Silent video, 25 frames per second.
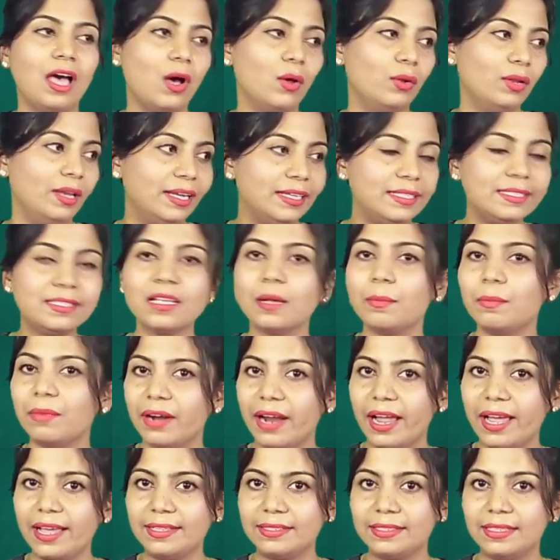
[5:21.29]
Now let's
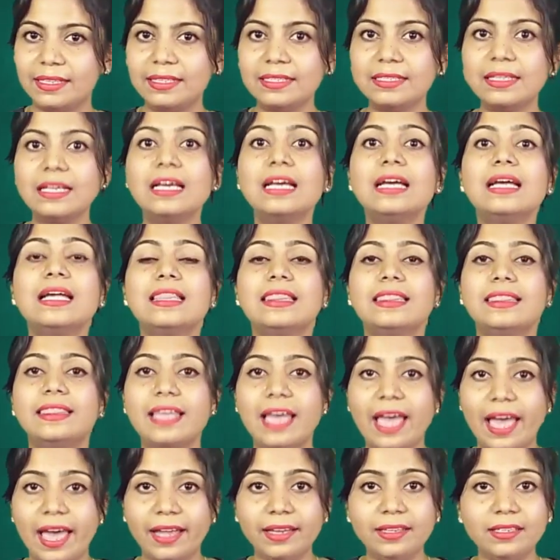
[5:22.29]
summarize this,
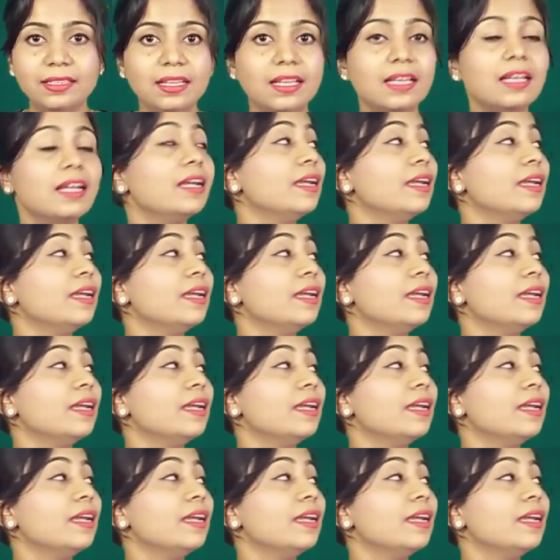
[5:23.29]
that